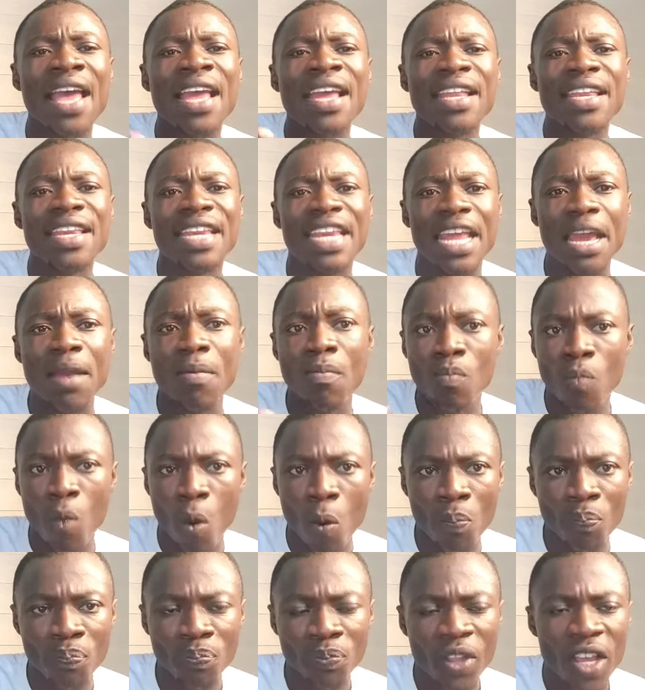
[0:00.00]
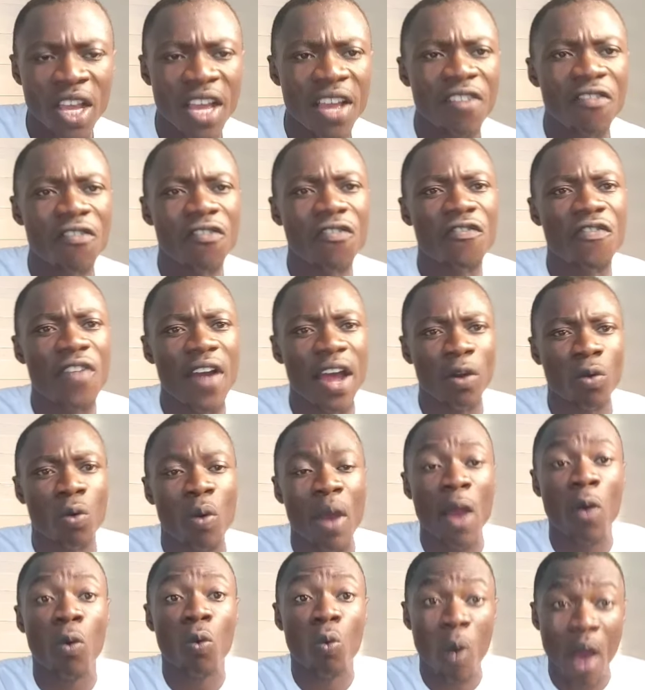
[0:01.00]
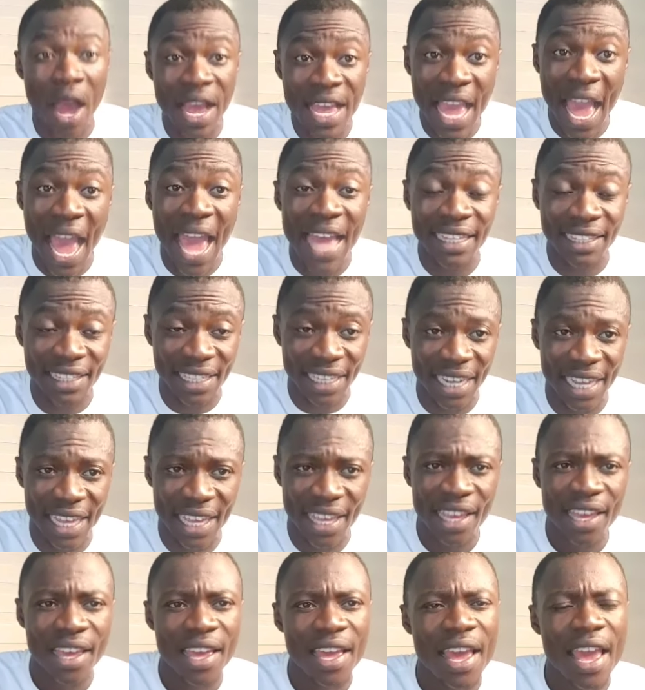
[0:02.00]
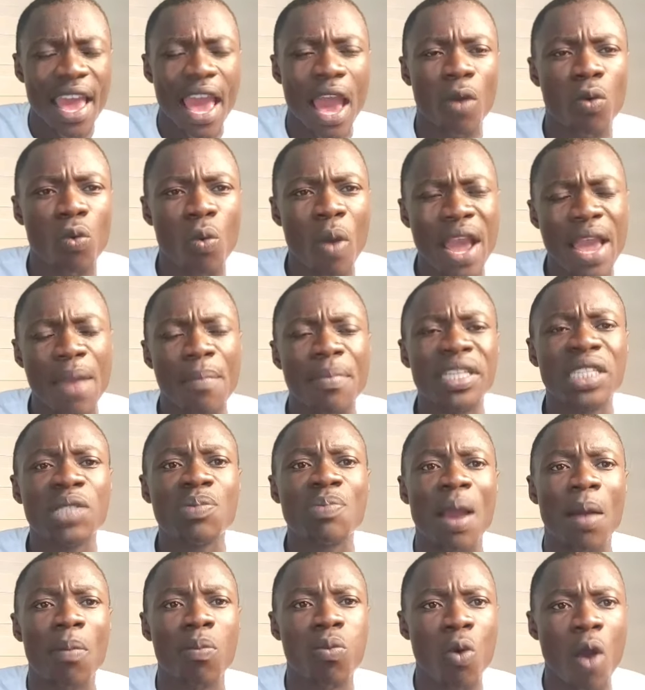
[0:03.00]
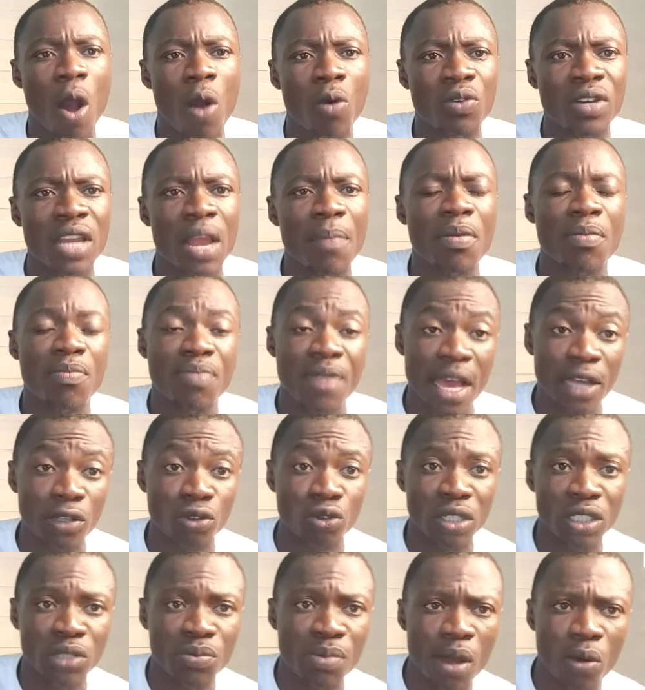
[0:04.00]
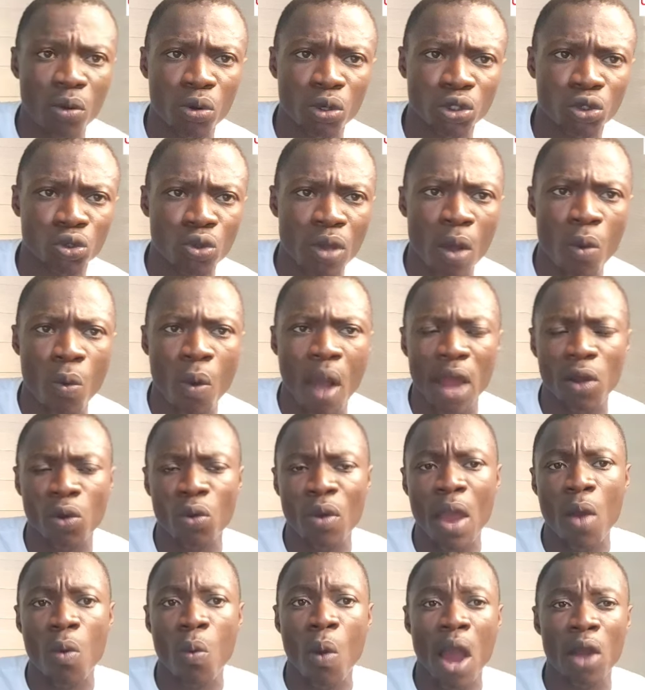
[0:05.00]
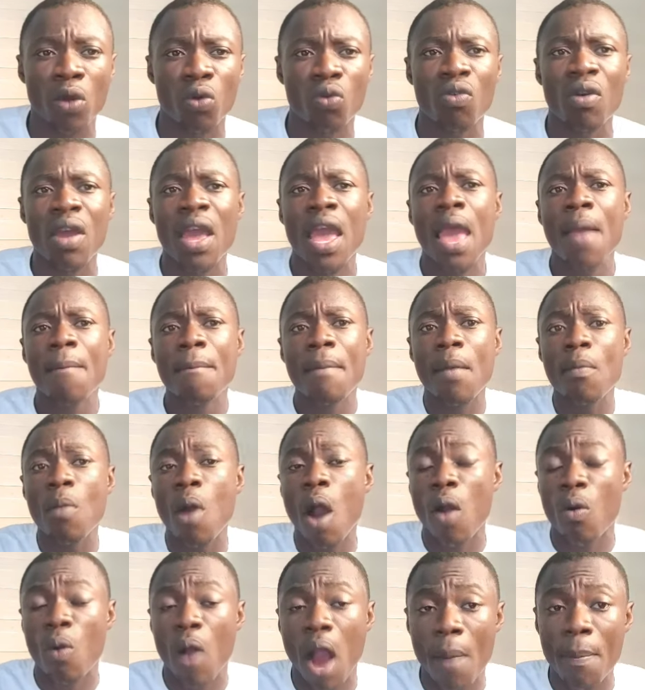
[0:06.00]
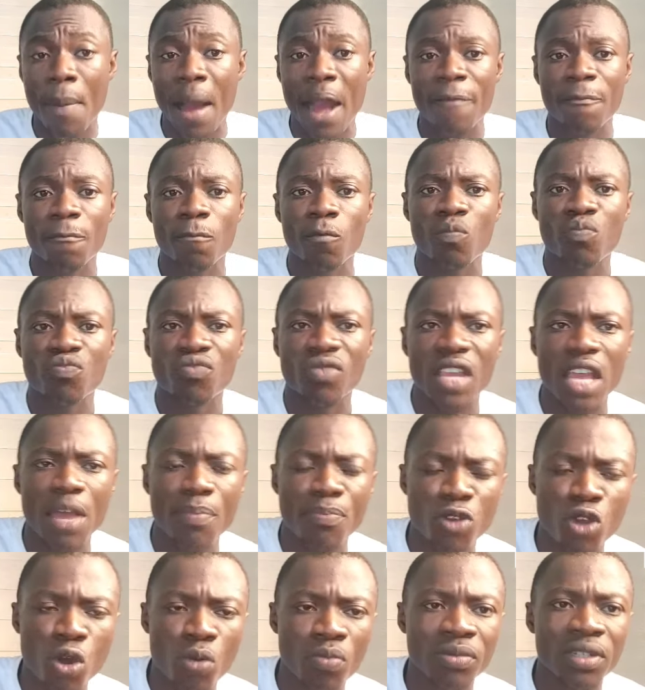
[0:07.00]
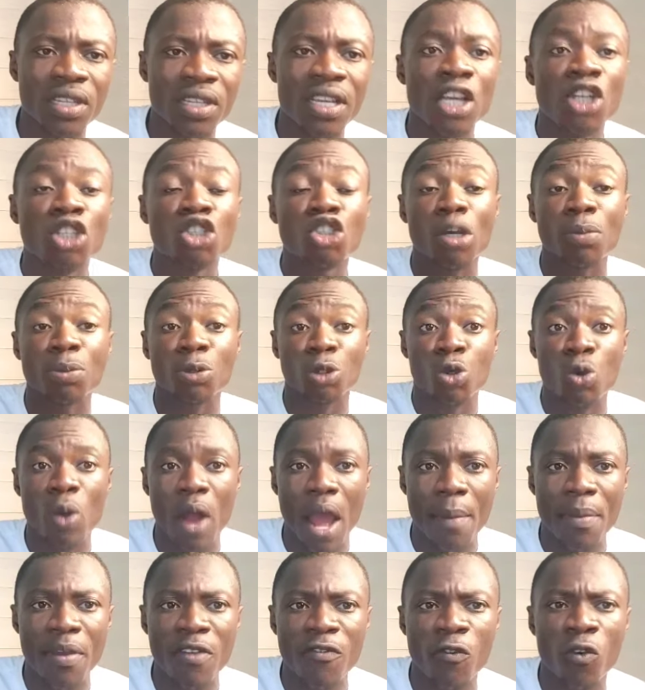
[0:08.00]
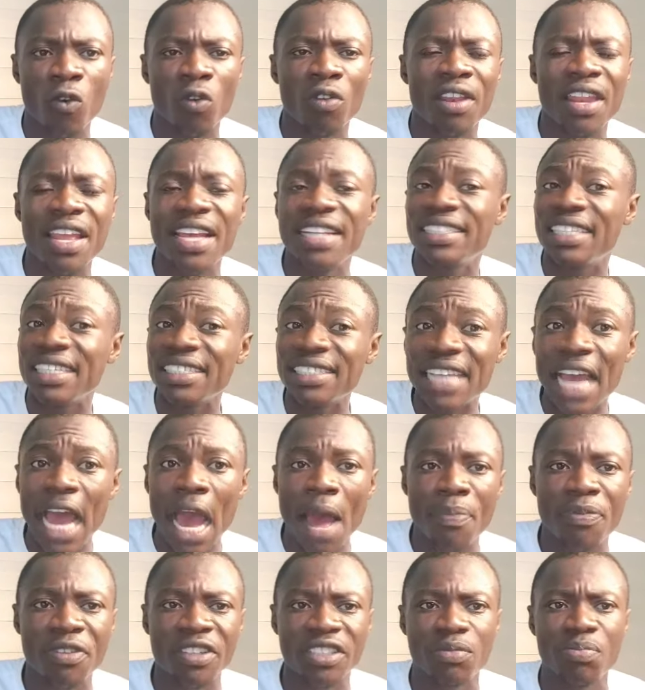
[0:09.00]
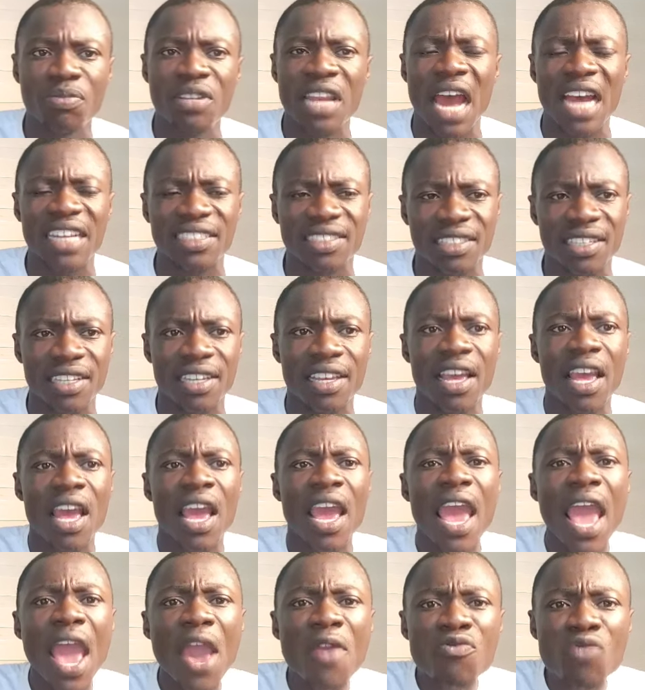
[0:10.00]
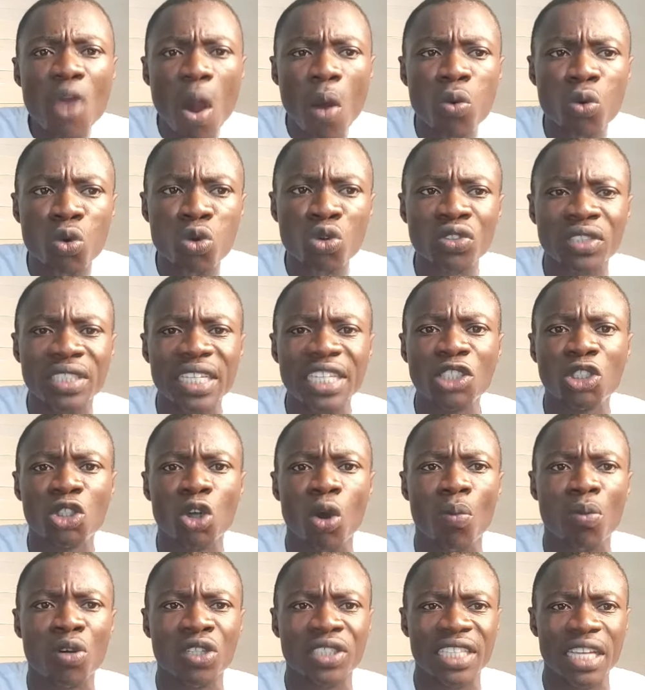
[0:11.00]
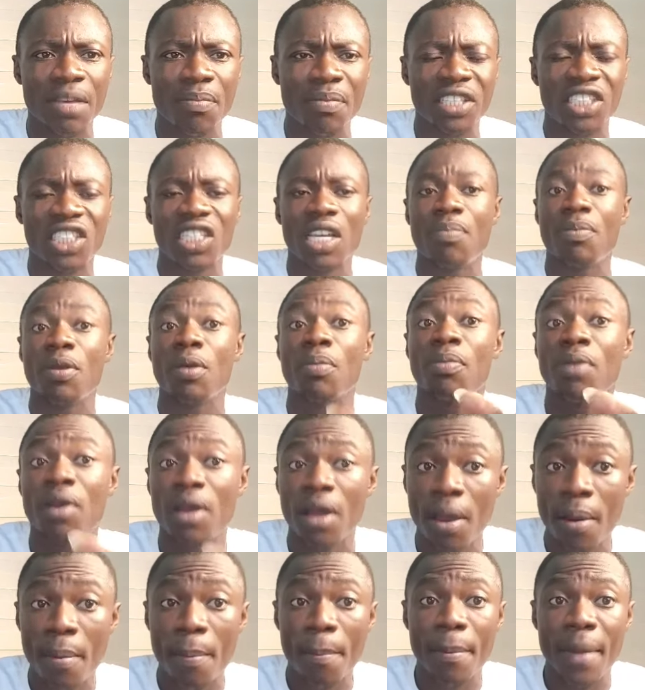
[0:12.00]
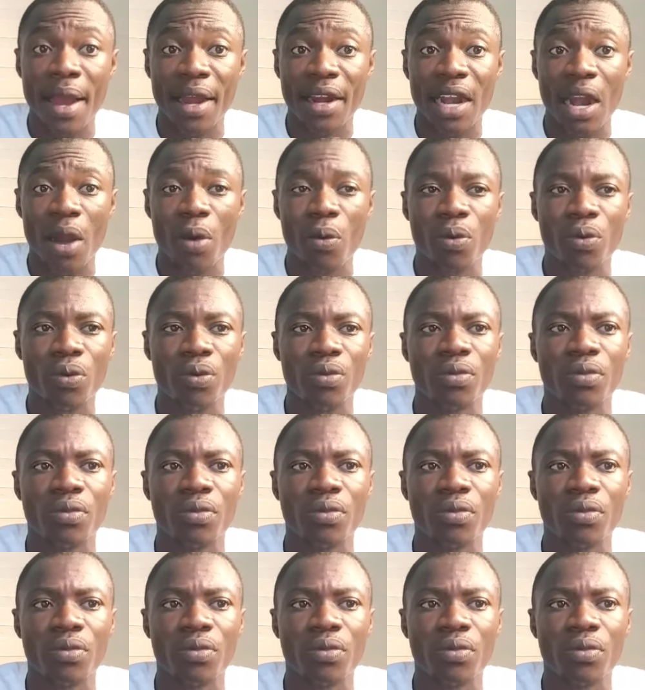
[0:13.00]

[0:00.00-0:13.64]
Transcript: name moon, fan a quire a tenny, a quire bit me a boy, never be answered to me a cosso, a one. Memo aquaba, a beam, subscribe for latest updates, menace, a joke, who's in show, boss, a bishop, my crowd.